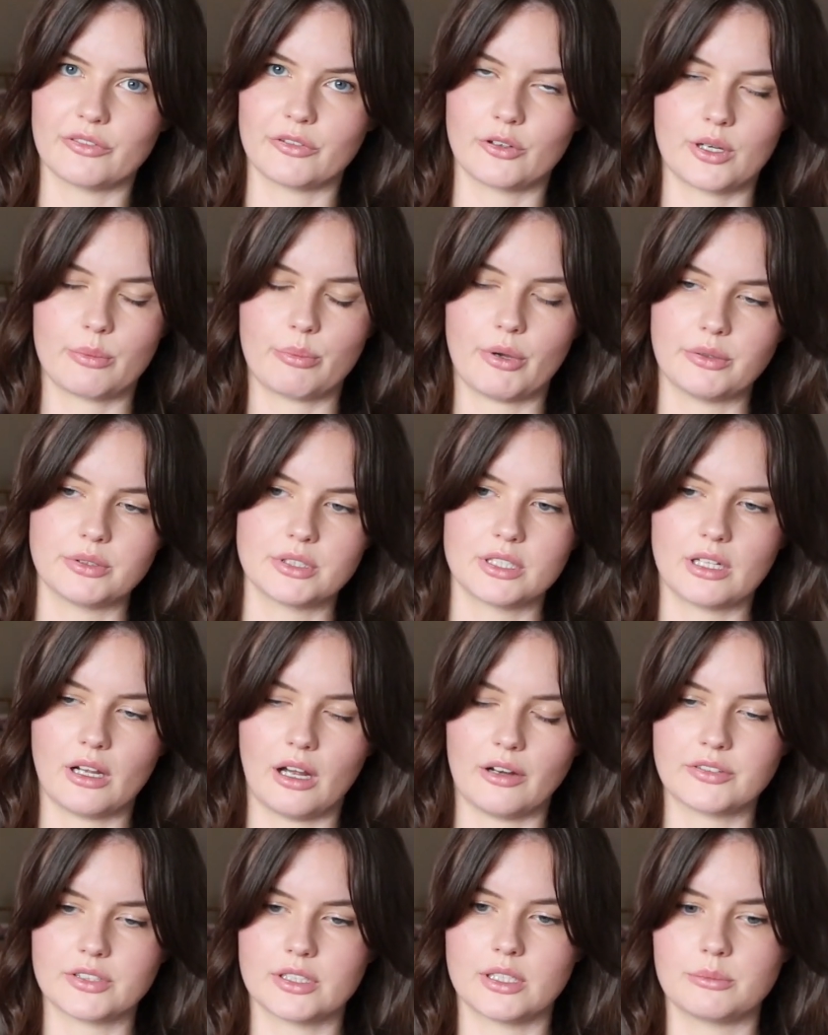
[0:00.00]
I've already posted
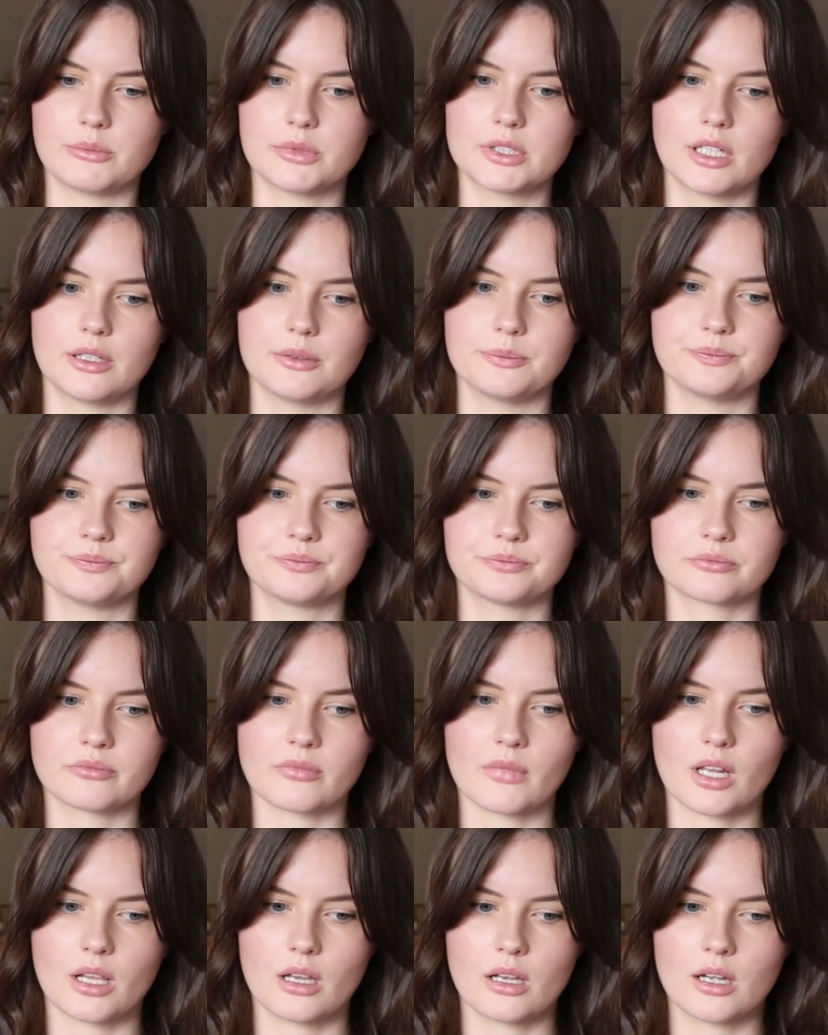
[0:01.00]
it off to them, so
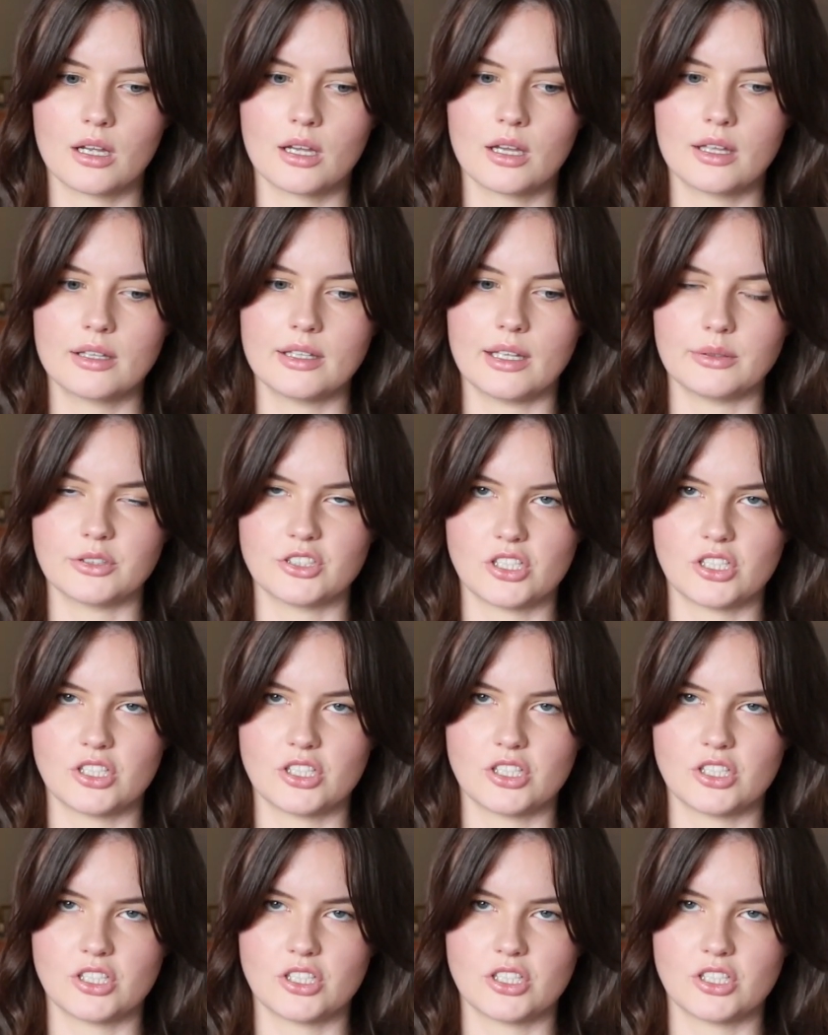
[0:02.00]
that